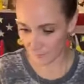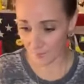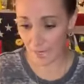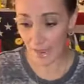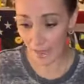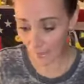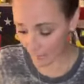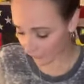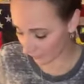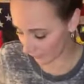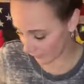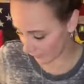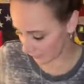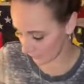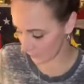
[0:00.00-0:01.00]

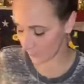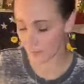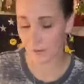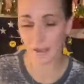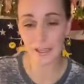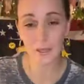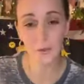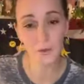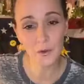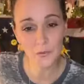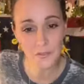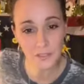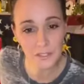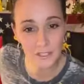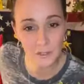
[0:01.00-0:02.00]
Italian, I don't know
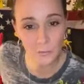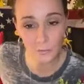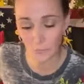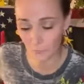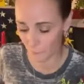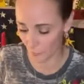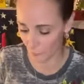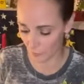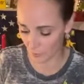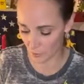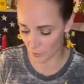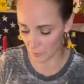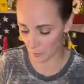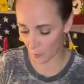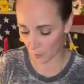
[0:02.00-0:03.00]
if this is referring
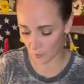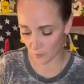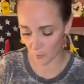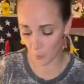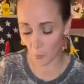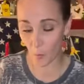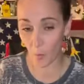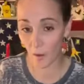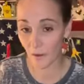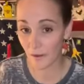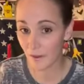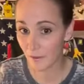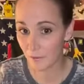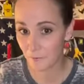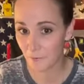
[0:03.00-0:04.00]
to more than
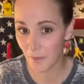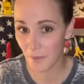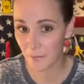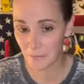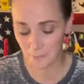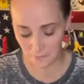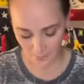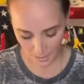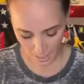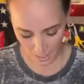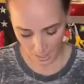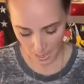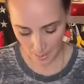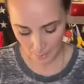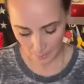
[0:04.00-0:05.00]
one of them,
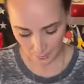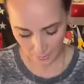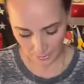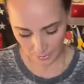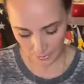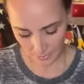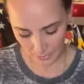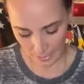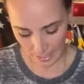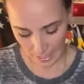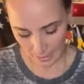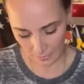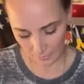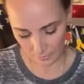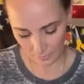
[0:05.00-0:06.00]
but in
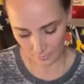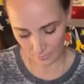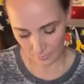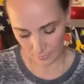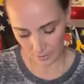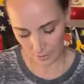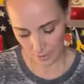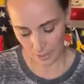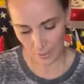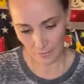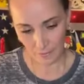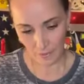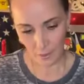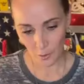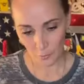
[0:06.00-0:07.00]
Italian,
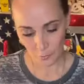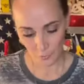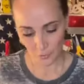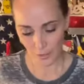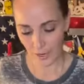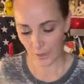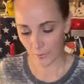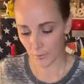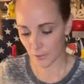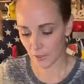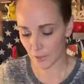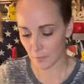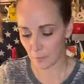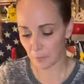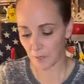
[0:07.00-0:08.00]
they are
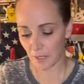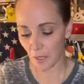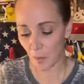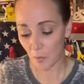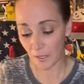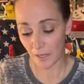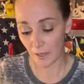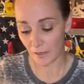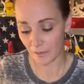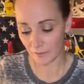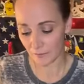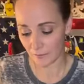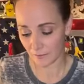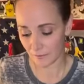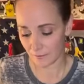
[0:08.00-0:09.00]
pronounced peonia.
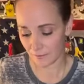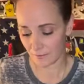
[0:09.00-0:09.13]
